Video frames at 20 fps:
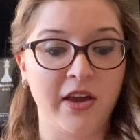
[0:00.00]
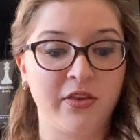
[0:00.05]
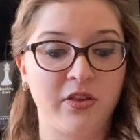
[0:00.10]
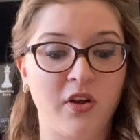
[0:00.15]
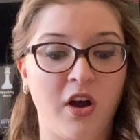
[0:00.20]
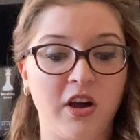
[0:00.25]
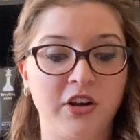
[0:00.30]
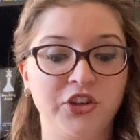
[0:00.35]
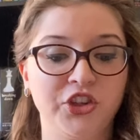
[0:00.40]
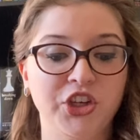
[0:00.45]
I
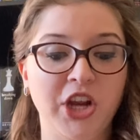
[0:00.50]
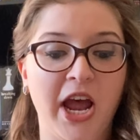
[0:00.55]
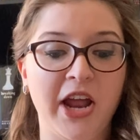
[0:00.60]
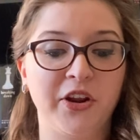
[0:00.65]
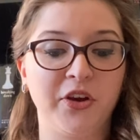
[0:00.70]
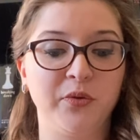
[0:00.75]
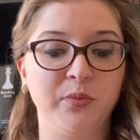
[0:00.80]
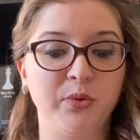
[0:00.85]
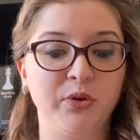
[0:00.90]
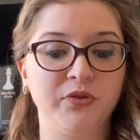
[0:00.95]
saw a
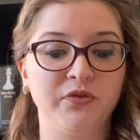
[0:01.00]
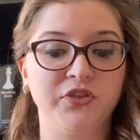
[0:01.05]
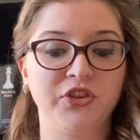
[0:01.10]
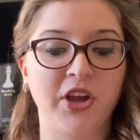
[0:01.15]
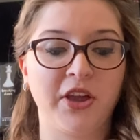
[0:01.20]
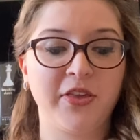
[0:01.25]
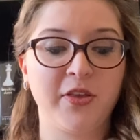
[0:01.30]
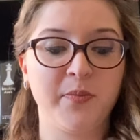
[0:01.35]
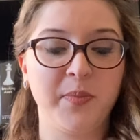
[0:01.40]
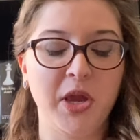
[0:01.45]
shadow move
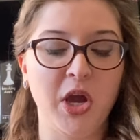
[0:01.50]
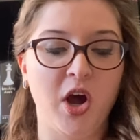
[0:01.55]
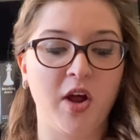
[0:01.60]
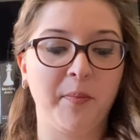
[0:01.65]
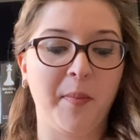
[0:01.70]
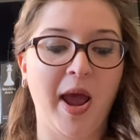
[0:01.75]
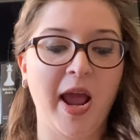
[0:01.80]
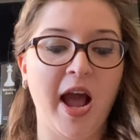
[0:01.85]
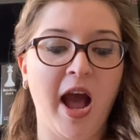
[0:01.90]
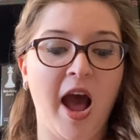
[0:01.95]
just
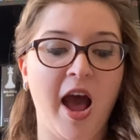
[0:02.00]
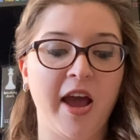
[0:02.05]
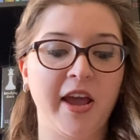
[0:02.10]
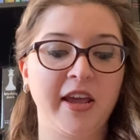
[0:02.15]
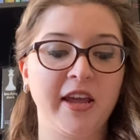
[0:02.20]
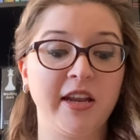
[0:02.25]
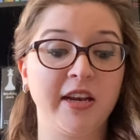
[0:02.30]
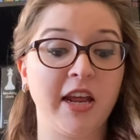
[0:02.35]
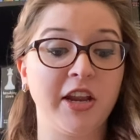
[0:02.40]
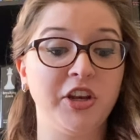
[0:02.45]
beyond my
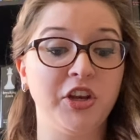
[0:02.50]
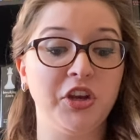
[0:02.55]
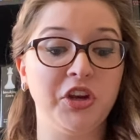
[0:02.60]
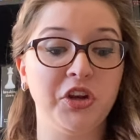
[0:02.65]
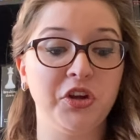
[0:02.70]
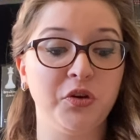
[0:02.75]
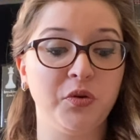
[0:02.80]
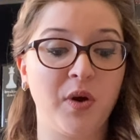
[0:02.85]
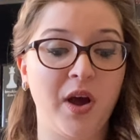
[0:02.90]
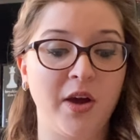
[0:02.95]
eye, and I
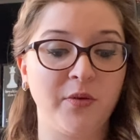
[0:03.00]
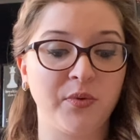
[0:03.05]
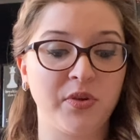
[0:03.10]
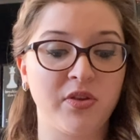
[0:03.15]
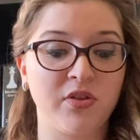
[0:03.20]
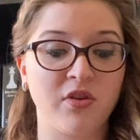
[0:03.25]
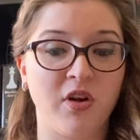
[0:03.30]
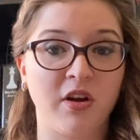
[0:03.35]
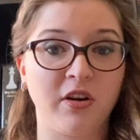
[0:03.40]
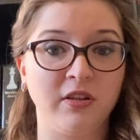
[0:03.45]
knew I
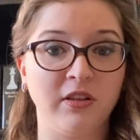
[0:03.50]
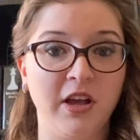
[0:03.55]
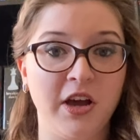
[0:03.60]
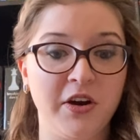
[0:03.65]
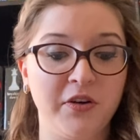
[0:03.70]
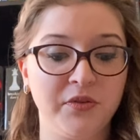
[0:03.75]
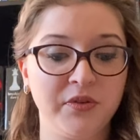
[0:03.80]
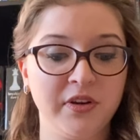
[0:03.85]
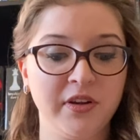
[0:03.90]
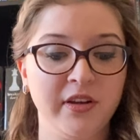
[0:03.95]
was not
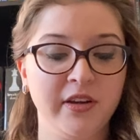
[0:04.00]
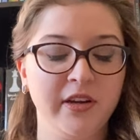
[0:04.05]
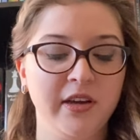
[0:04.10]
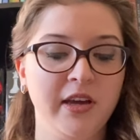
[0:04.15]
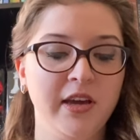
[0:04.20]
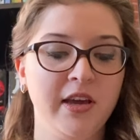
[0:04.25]
alone.